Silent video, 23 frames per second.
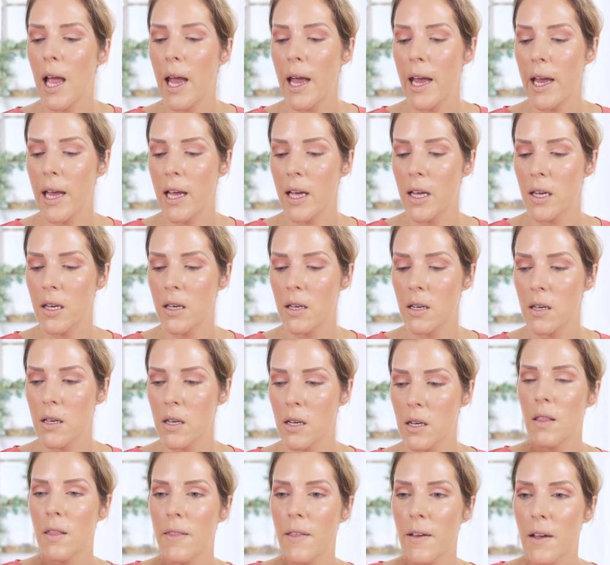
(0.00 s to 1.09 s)
and
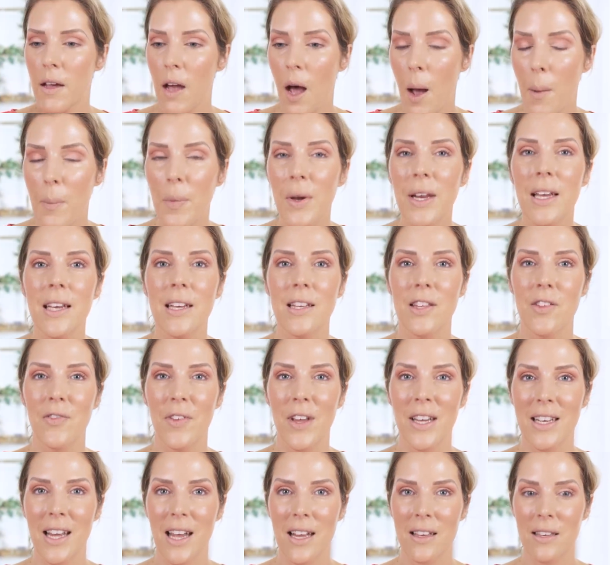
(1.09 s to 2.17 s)
the company is
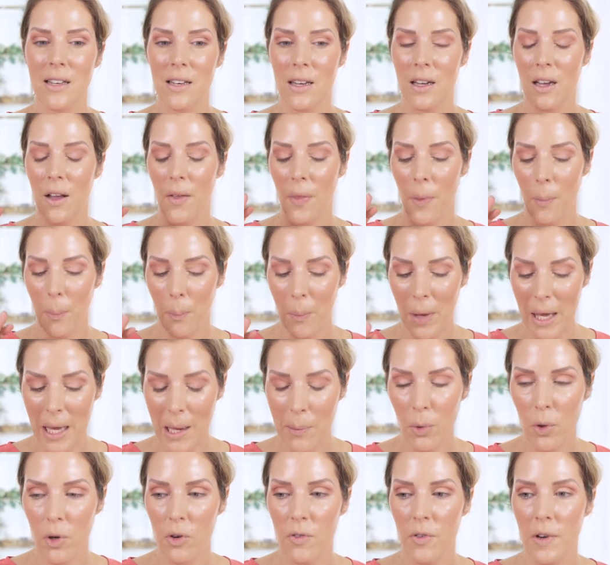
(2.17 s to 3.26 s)
fantastic the
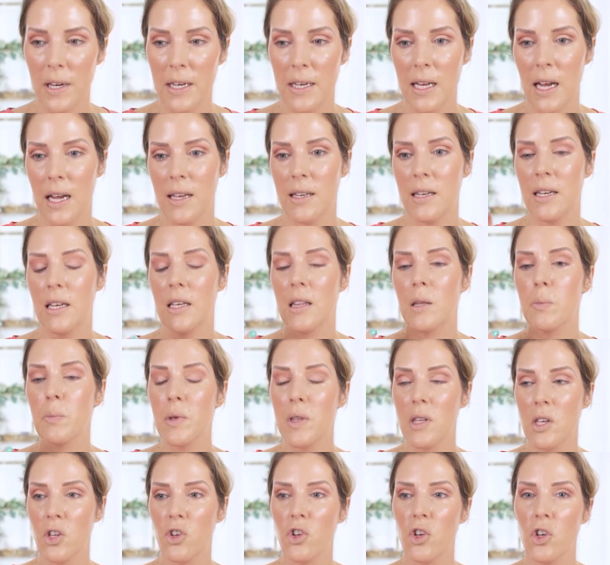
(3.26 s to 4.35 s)
people are fantastic the
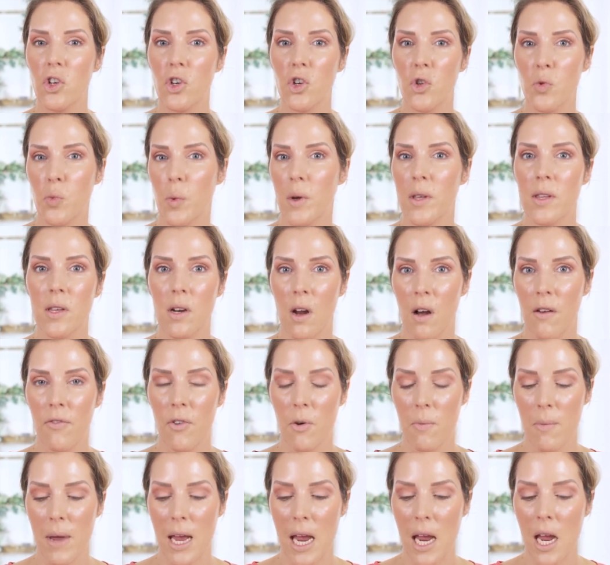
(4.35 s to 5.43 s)
position just was not
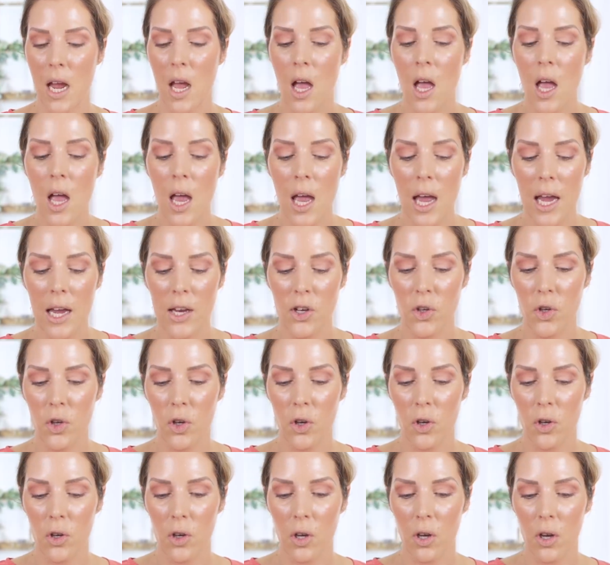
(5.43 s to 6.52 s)
for me it
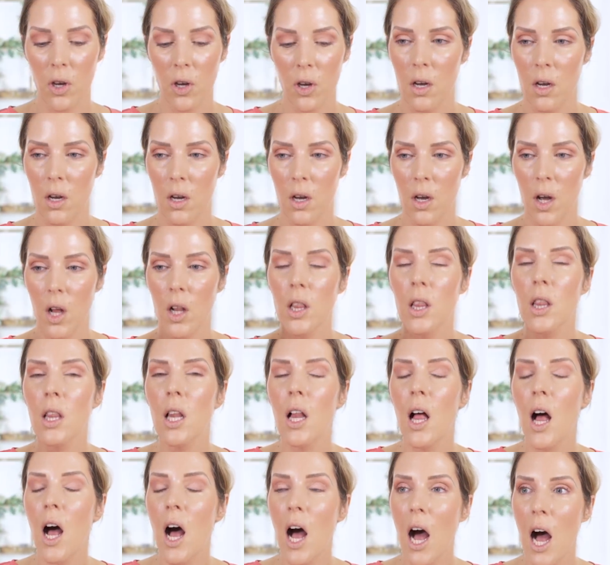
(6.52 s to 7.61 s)
took a
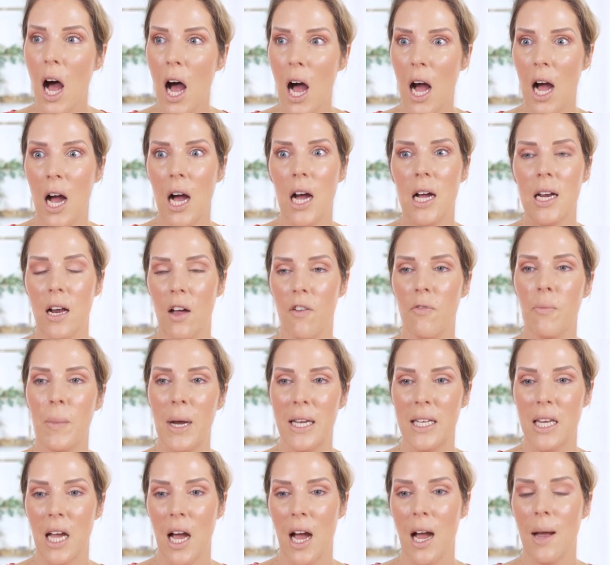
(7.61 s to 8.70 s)
lot of
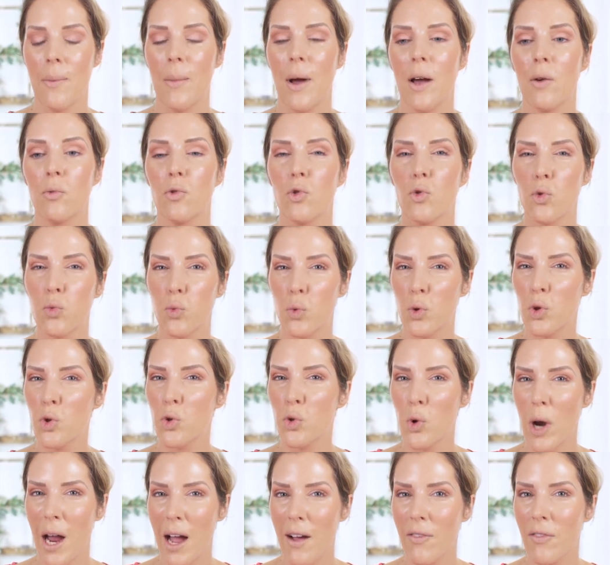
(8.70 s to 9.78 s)
my time. I was
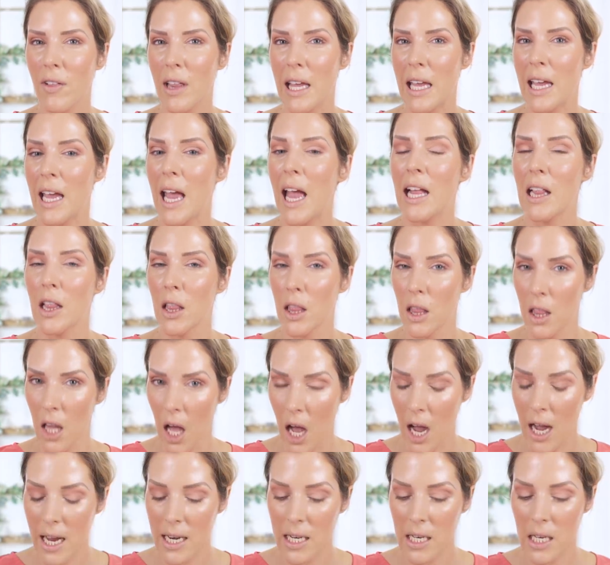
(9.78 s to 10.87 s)
traveling a
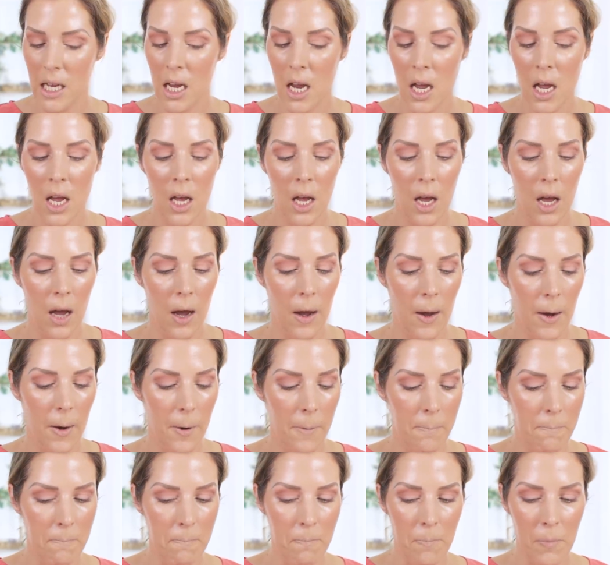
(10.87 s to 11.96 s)
lot.
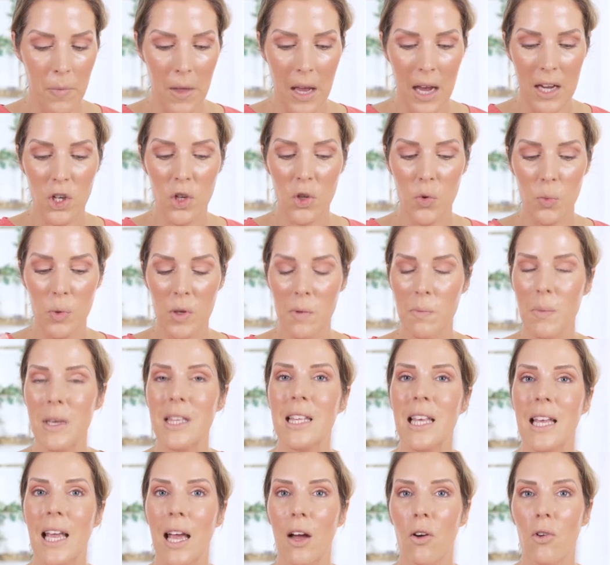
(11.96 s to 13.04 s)
Um, I just was
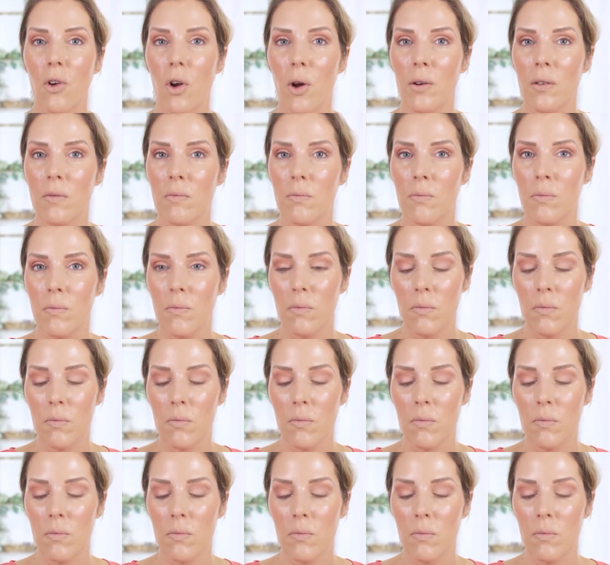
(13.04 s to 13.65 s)
missing out on